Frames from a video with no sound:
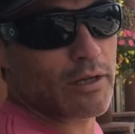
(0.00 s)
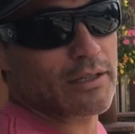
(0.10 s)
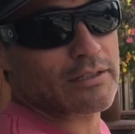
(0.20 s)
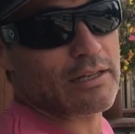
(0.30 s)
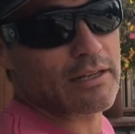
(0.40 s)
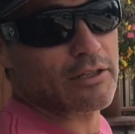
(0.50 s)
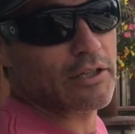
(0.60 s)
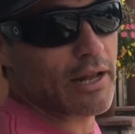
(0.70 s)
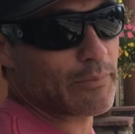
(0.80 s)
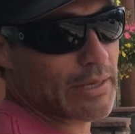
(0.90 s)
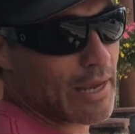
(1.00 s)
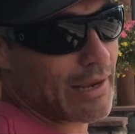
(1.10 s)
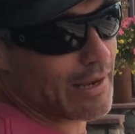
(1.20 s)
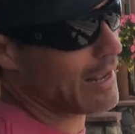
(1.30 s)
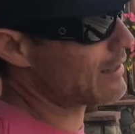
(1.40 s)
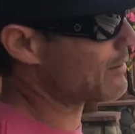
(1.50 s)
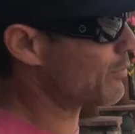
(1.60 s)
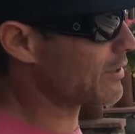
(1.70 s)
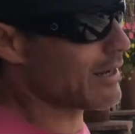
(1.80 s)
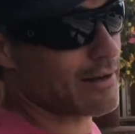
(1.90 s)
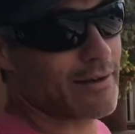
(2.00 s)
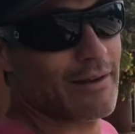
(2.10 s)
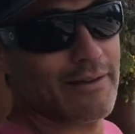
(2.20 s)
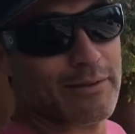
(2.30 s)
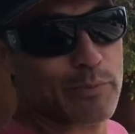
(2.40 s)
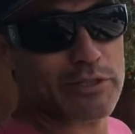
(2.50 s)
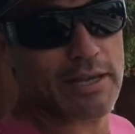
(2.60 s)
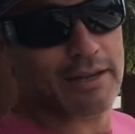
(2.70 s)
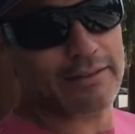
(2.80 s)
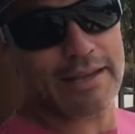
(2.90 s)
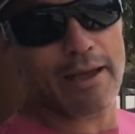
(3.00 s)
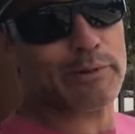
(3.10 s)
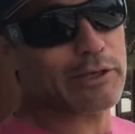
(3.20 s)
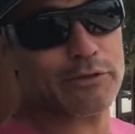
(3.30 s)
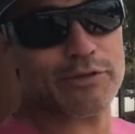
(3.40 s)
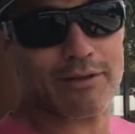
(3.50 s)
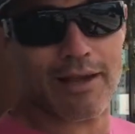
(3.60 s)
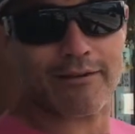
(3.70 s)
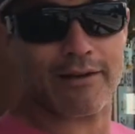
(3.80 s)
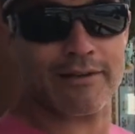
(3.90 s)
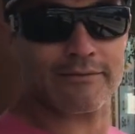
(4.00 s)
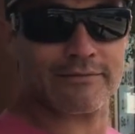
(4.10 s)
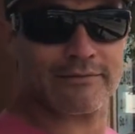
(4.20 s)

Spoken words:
Well, it's a good IPA, and it has a percent of the IBUs you like, right?